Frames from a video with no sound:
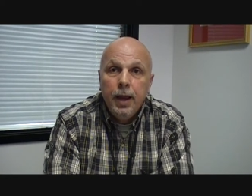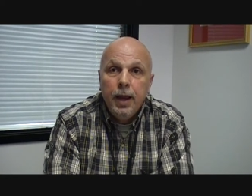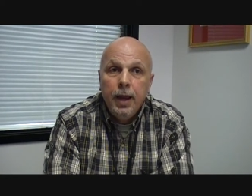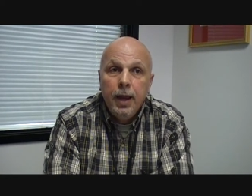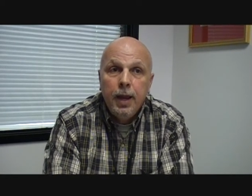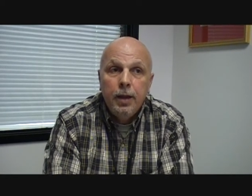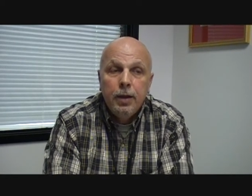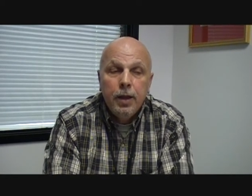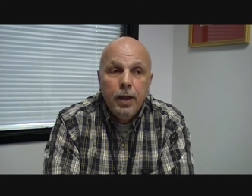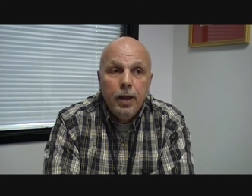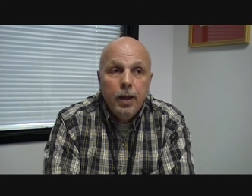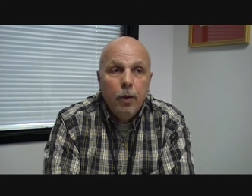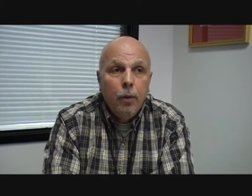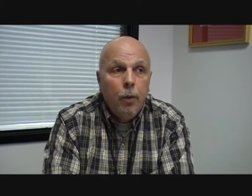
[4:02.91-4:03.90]
And
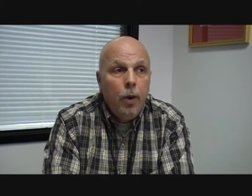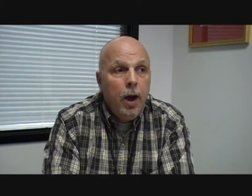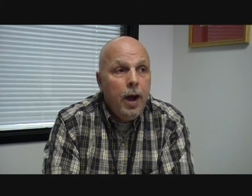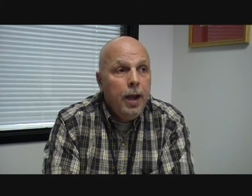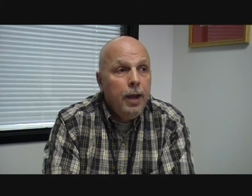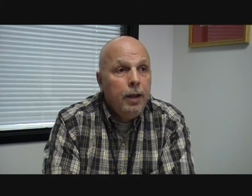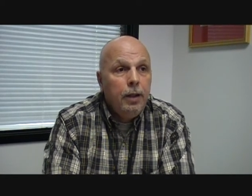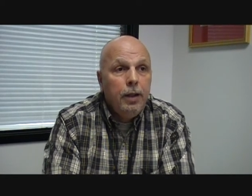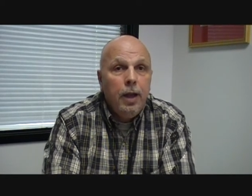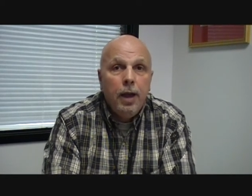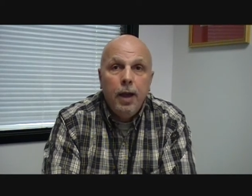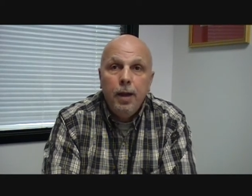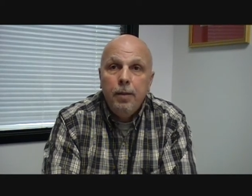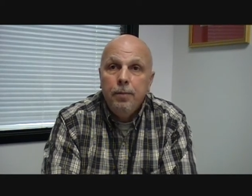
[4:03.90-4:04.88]
while
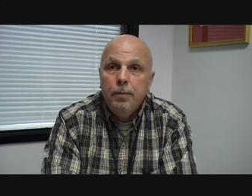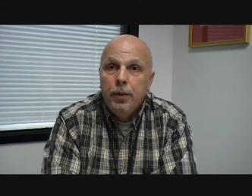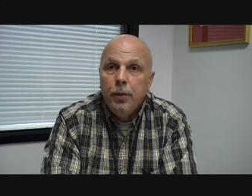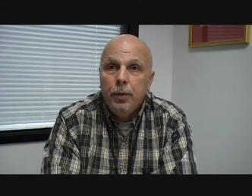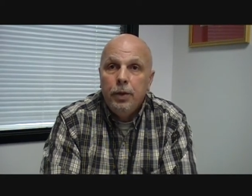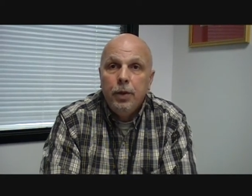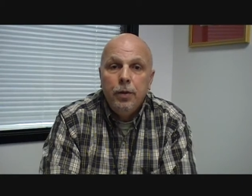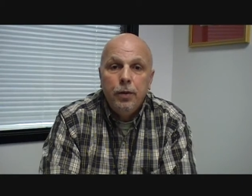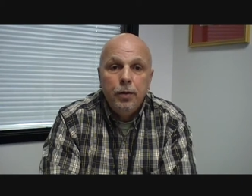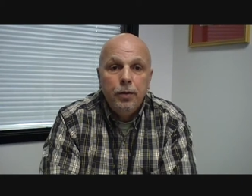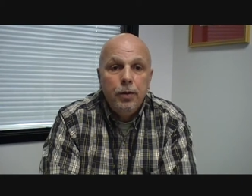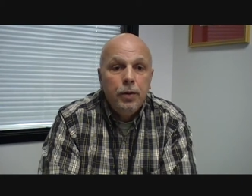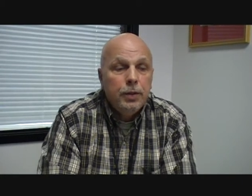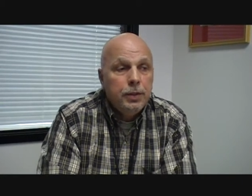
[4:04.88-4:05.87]
um, we don't
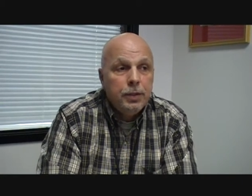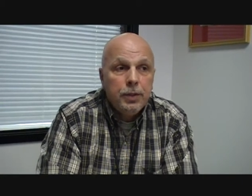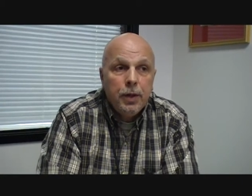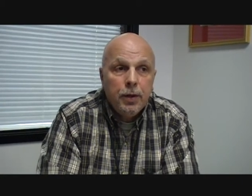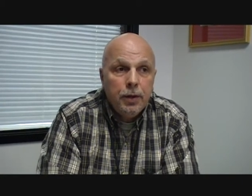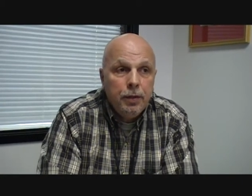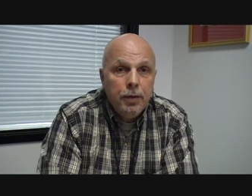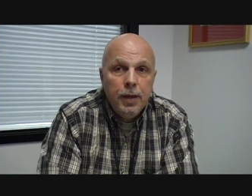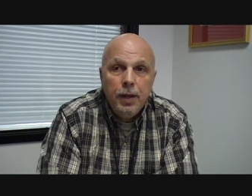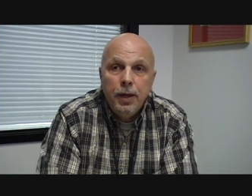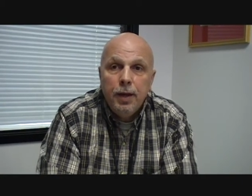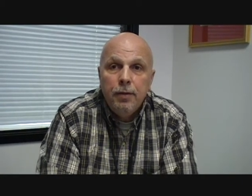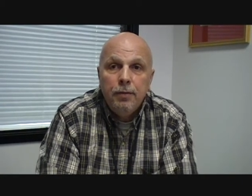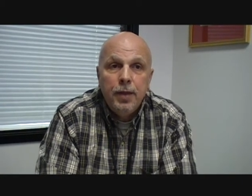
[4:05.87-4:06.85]
necessarily
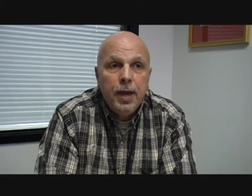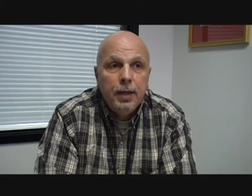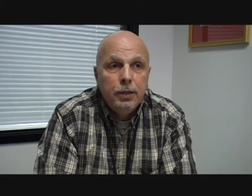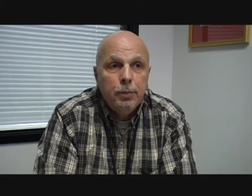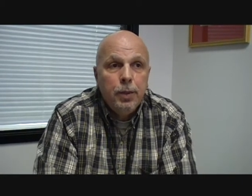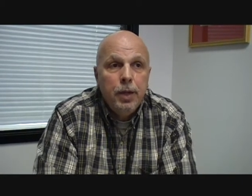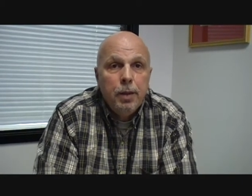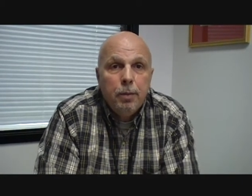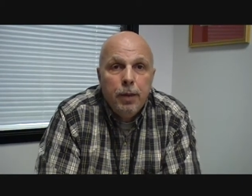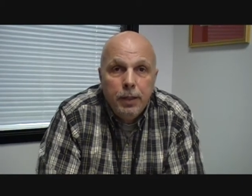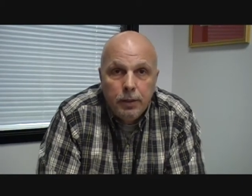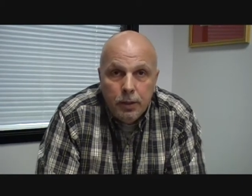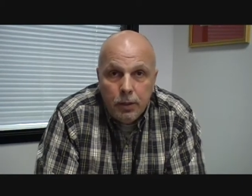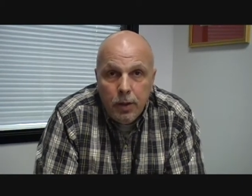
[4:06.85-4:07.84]
think of that as being a
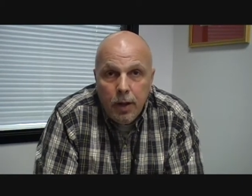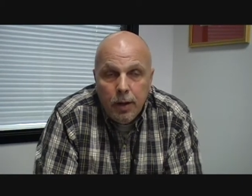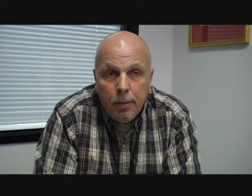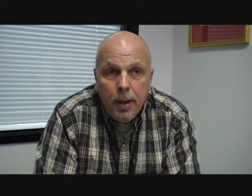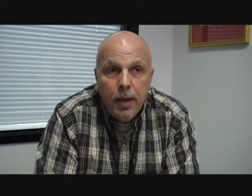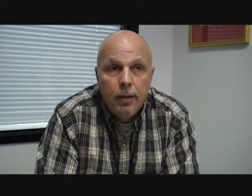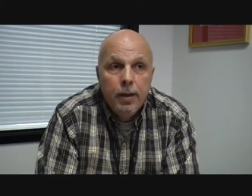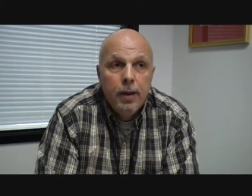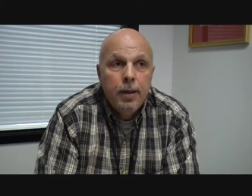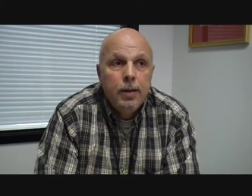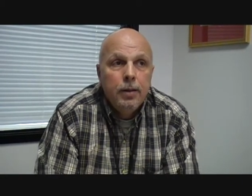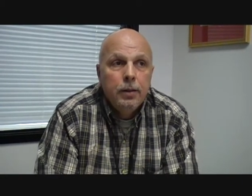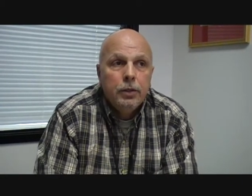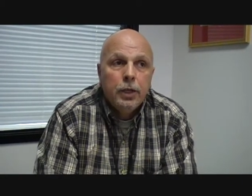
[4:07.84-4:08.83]
place to talk about
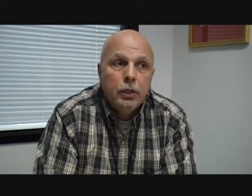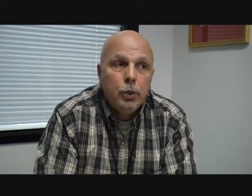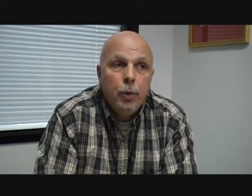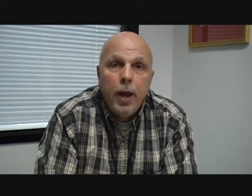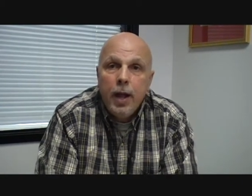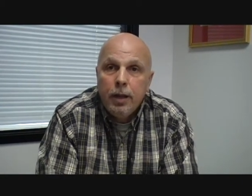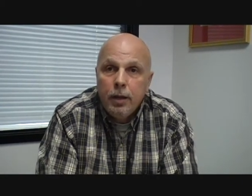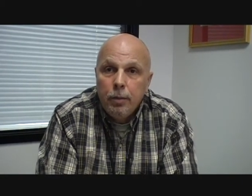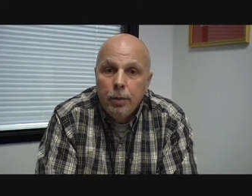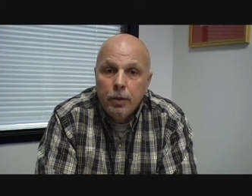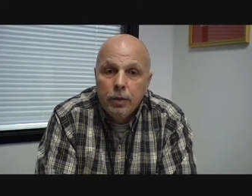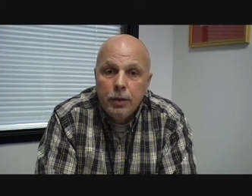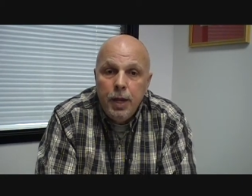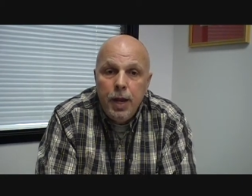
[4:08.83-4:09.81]
sexuality
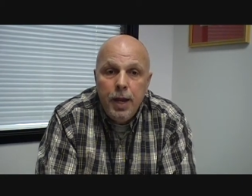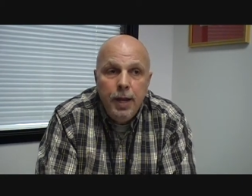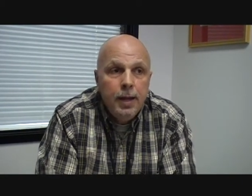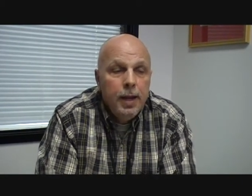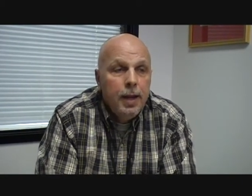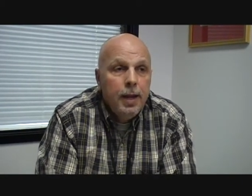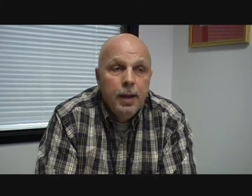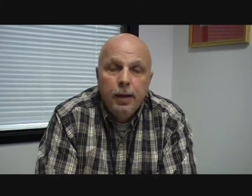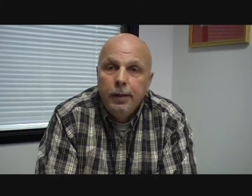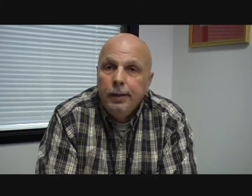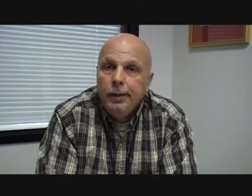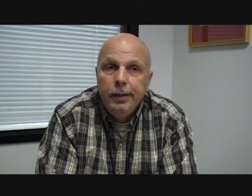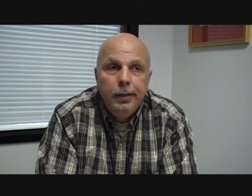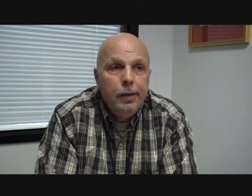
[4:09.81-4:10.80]
per se,
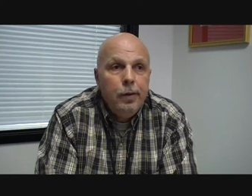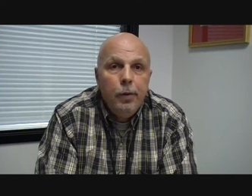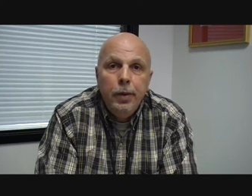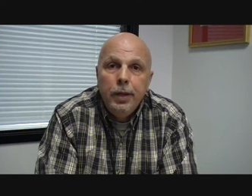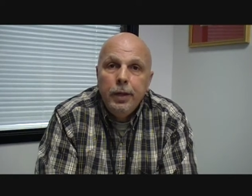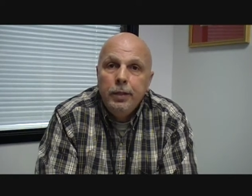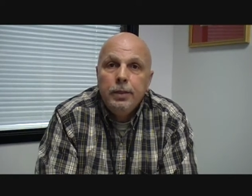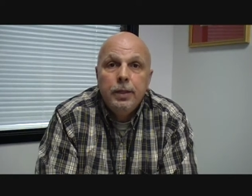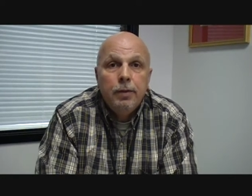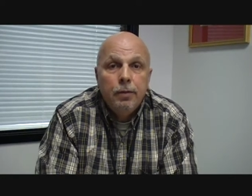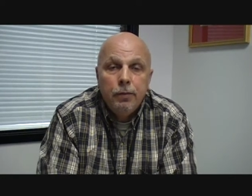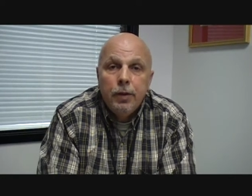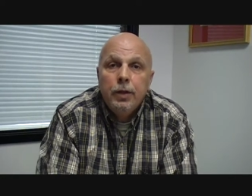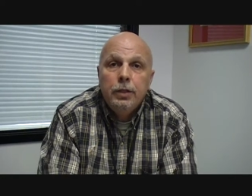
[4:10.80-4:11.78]
mm-hmm. you know, we can just give
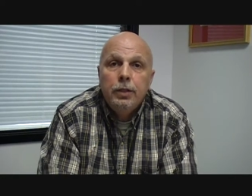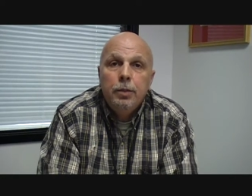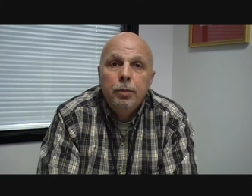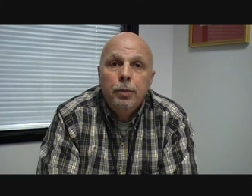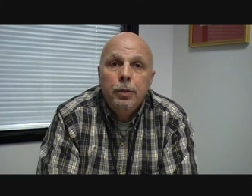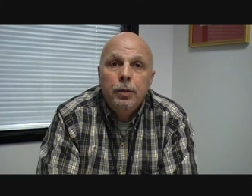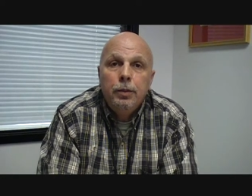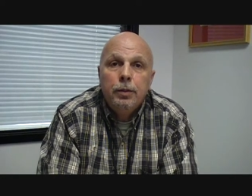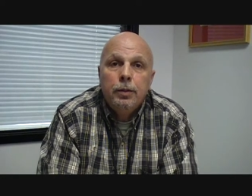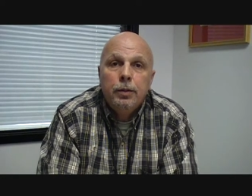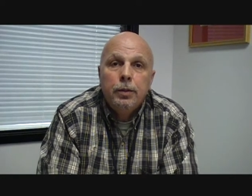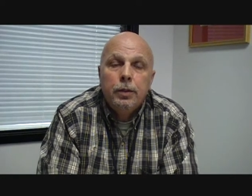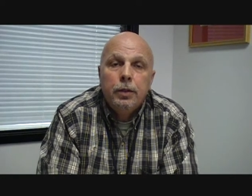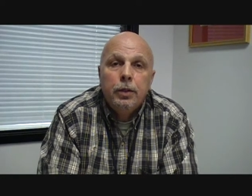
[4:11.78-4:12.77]
a very simple,
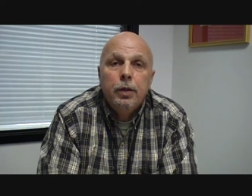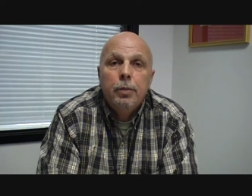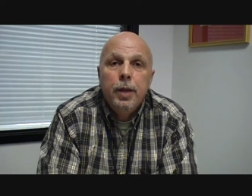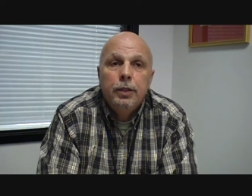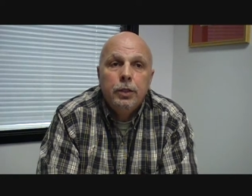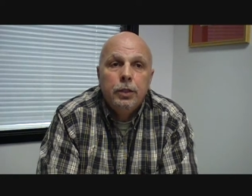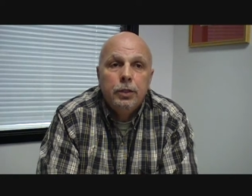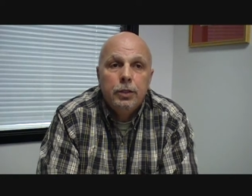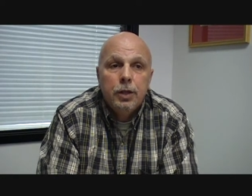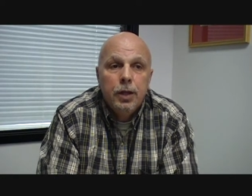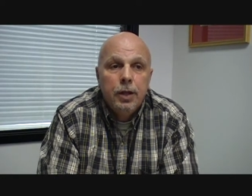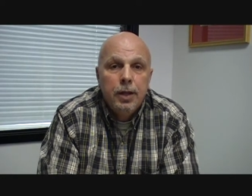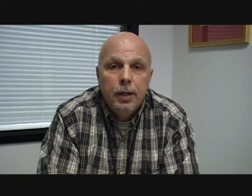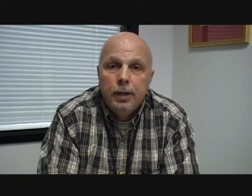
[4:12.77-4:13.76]
clear message
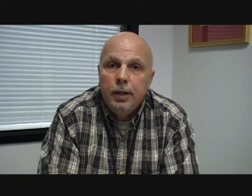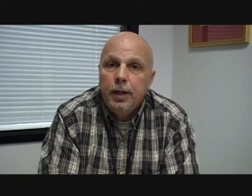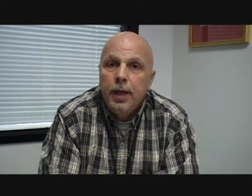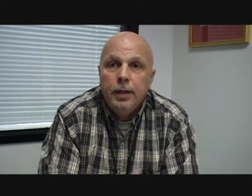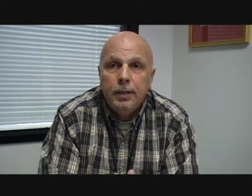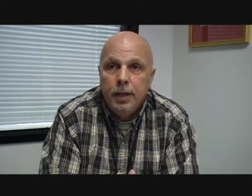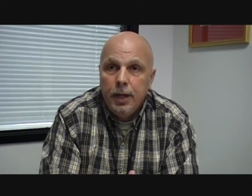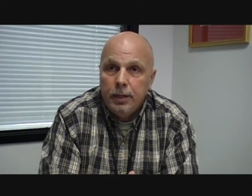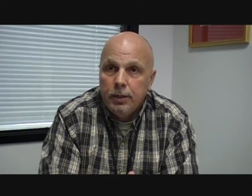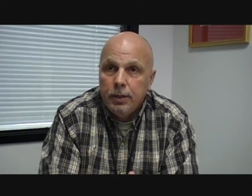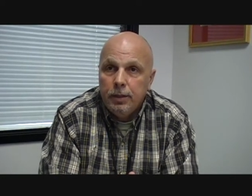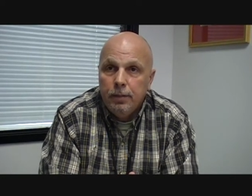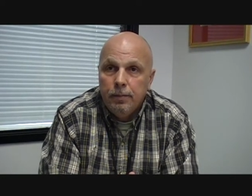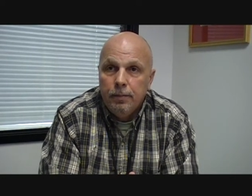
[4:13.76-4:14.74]
get
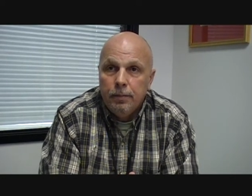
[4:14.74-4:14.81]
tested.